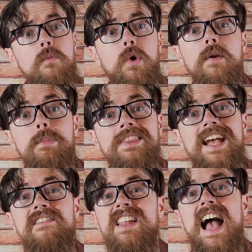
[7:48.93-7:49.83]
but
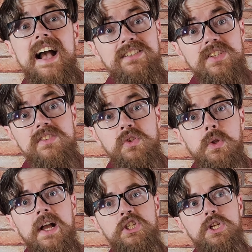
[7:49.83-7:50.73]
they have an excellent
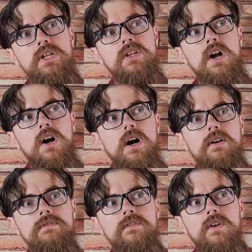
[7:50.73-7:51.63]
selection
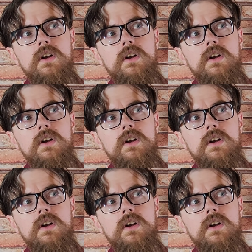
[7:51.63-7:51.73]
of